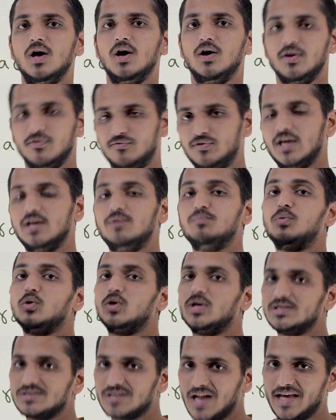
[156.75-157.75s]
If the input
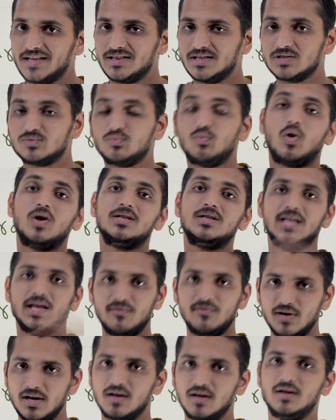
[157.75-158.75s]
is like this, what they
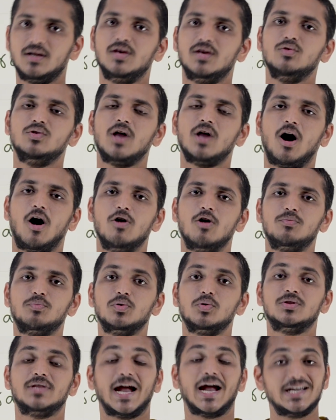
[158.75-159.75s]
will give the
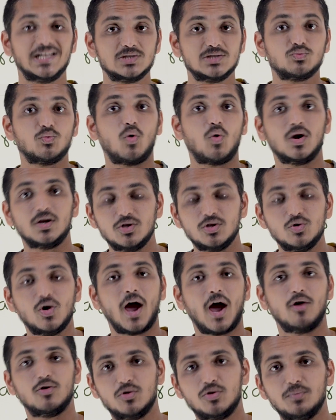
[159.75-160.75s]
output. That is what you
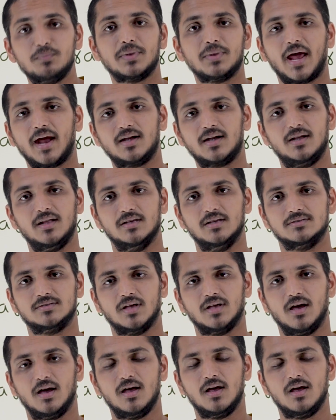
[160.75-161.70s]
have to practice.